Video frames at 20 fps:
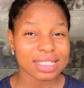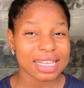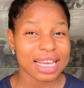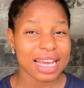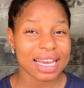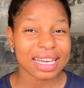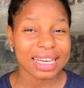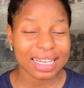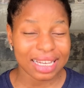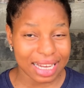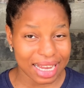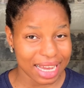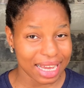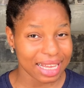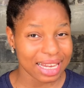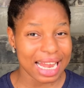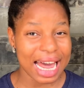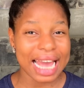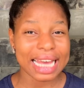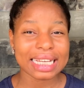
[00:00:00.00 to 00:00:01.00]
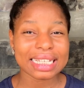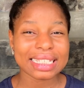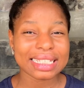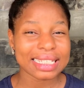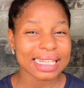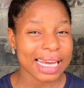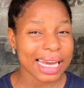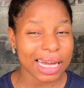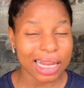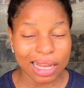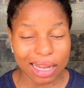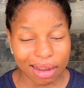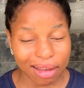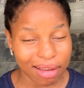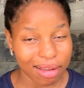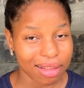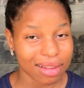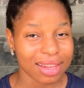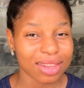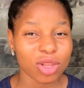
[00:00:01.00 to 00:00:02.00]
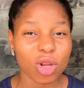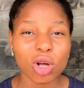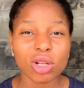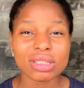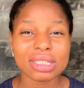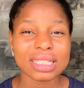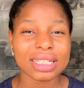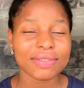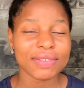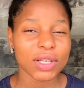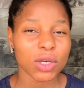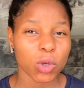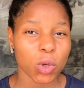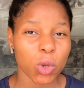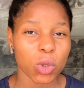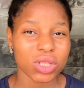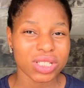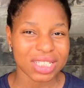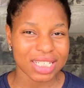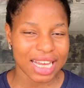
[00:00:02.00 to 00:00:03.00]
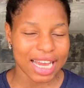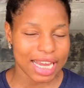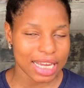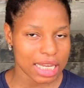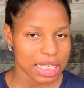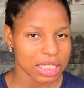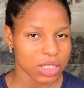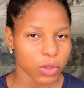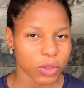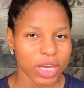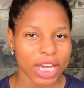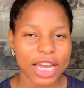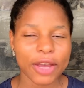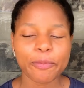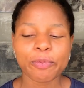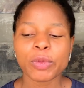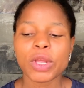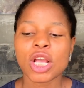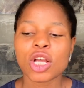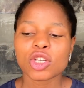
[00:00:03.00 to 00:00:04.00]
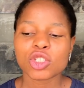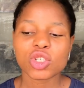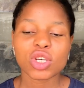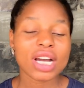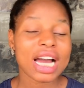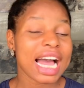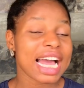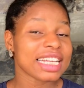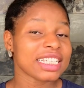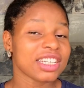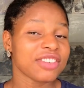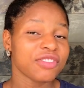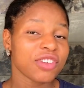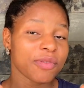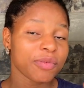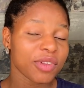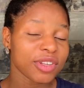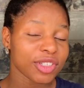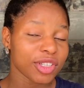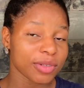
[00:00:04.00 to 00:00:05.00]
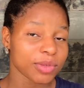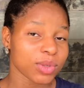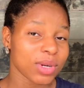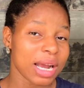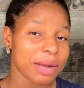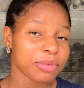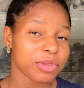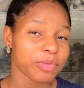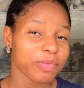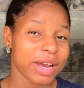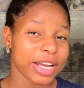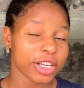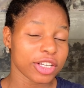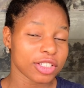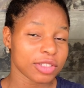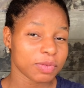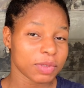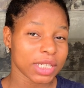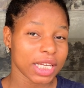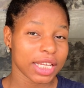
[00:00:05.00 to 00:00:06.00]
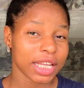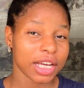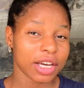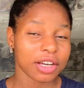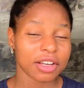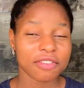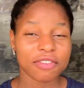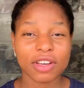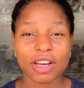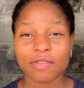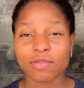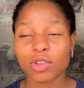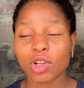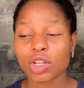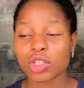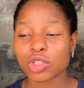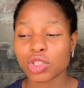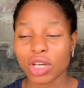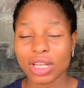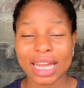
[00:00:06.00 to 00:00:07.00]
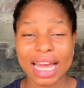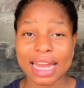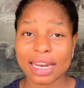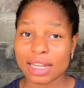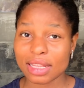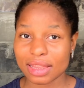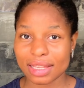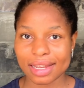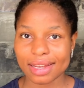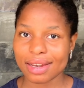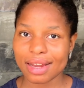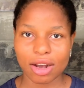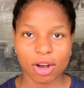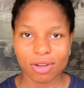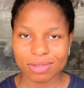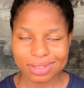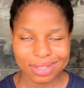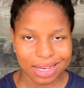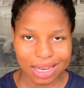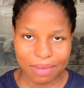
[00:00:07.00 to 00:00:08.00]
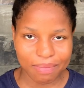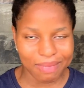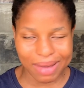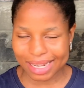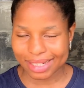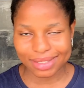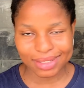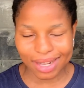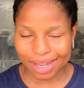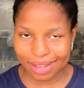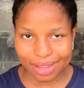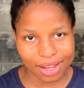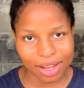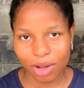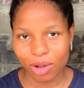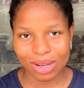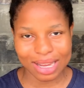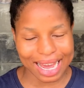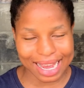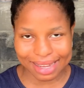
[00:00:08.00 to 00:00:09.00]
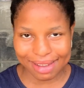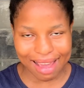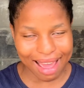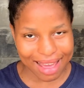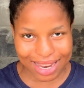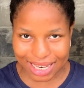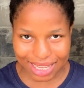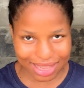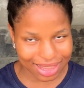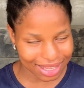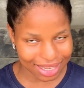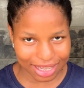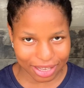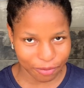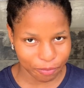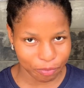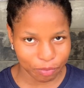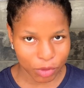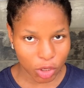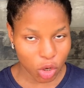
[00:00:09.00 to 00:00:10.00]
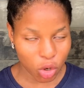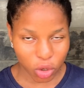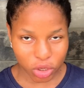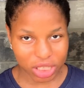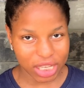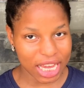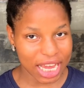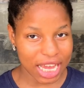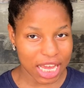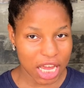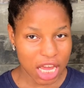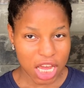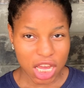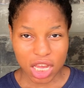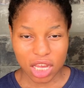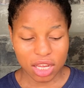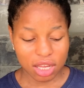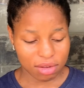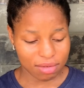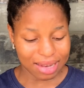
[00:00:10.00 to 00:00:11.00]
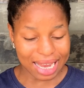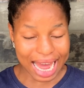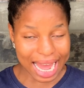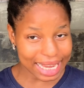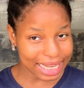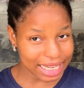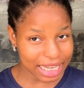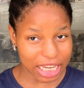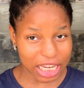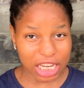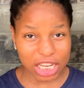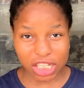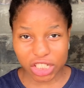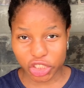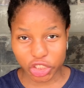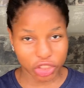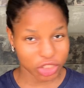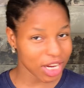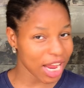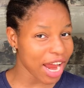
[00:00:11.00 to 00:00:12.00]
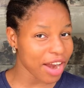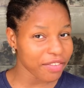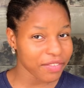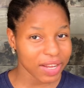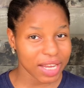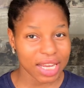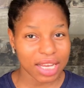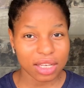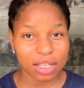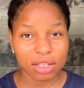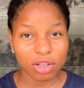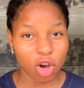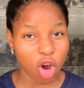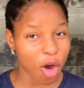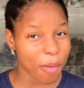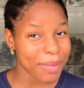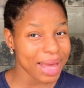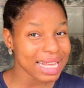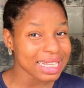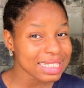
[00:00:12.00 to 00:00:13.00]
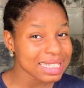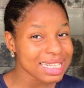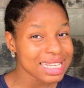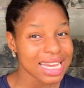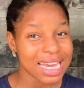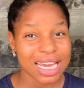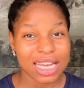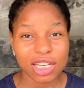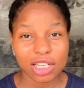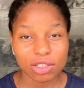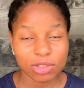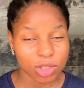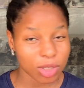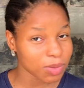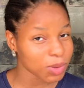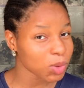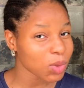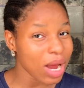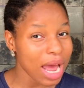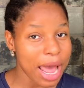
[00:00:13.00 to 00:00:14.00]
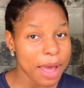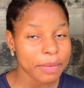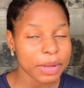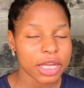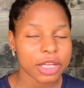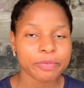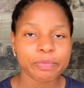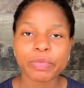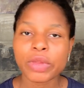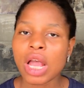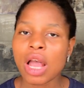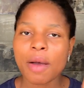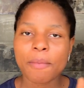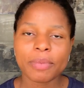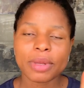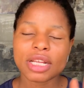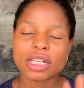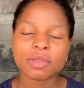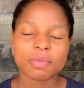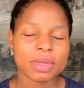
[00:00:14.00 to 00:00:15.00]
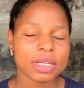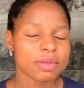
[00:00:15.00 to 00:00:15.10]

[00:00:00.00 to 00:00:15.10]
stay clear, like stay clear. Don't even go near it, okay? So guys, if you're not subscribed to my YouTube channel, if you have not done anything concerning my channel, like anything, okay, liking, sharing, commenting, subscribing, please,